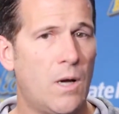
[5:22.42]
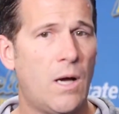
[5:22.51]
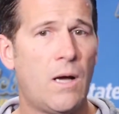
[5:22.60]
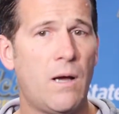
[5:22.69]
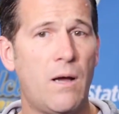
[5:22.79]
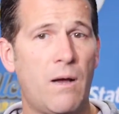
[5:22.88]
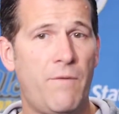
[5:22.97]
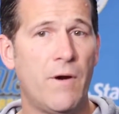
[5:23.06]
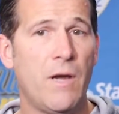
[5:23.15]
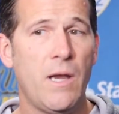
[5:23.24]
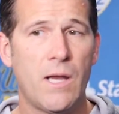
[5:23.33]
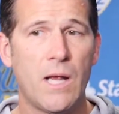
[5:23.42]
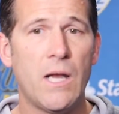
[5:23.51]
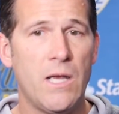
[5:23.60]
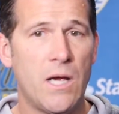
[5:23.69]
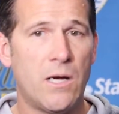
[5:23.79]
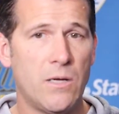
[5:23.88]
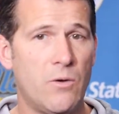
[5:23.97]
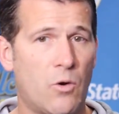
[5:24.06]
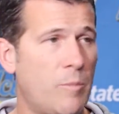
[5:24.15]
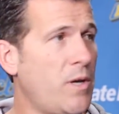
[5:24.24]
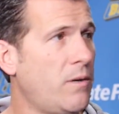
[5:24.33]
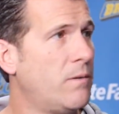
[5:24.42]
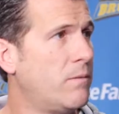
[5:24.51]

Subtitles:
A very kind of young Norman.